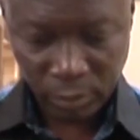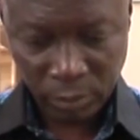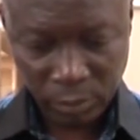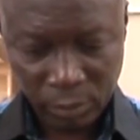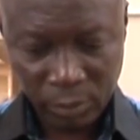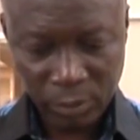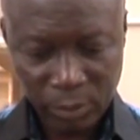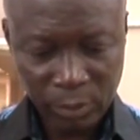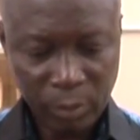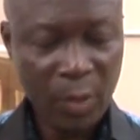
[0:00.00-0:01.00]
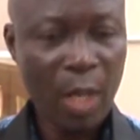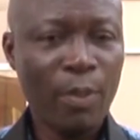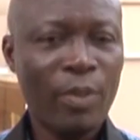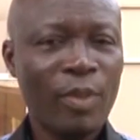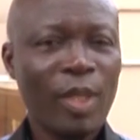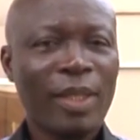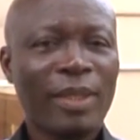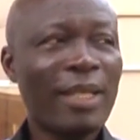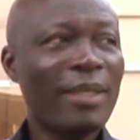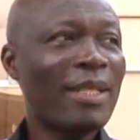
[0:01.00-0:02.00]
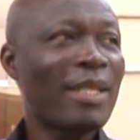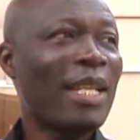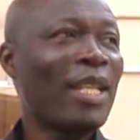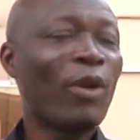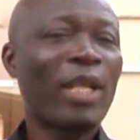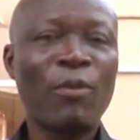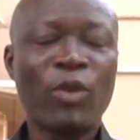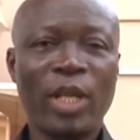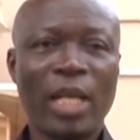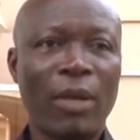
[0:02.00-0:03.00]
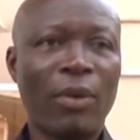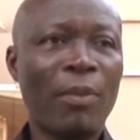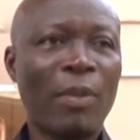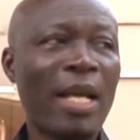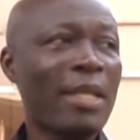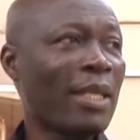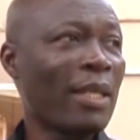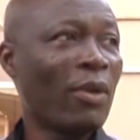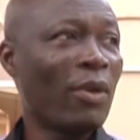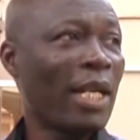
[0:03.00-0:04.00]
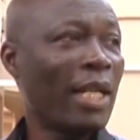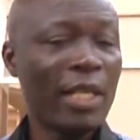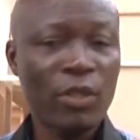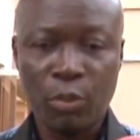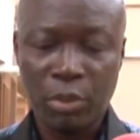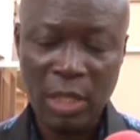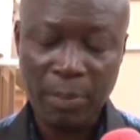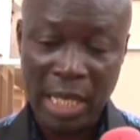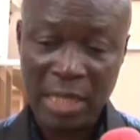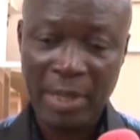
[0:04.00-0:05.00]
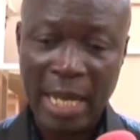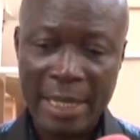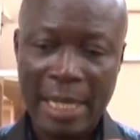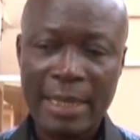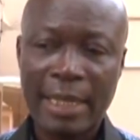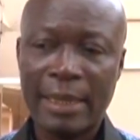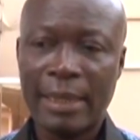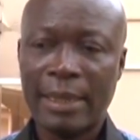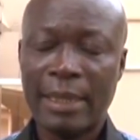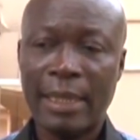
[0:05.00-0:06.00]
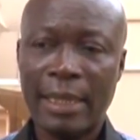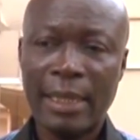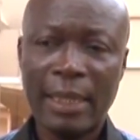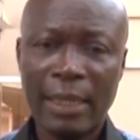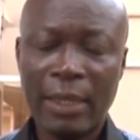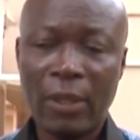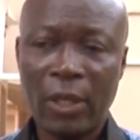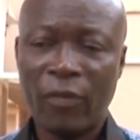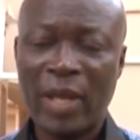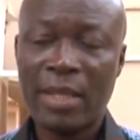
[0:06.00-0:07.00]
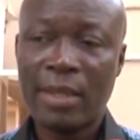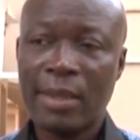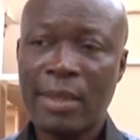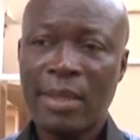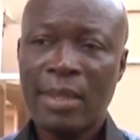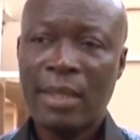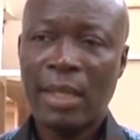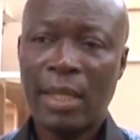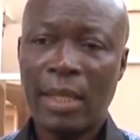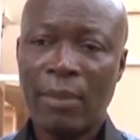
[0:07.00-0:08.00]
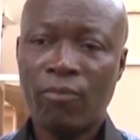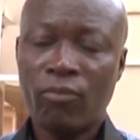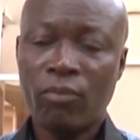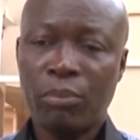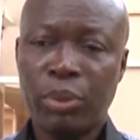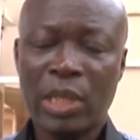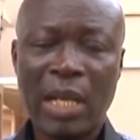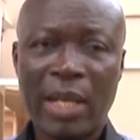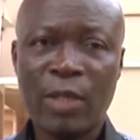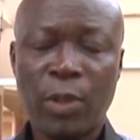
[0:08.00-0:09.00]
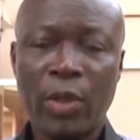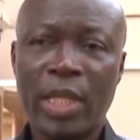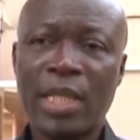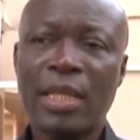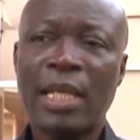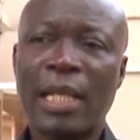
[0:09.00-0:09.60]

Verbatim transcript: Ghanaians? Um, that, that's exactly what I'm doing now. I'm asking all Ghanaians to put the past behind us and uh, uh, all of us um, put our spirit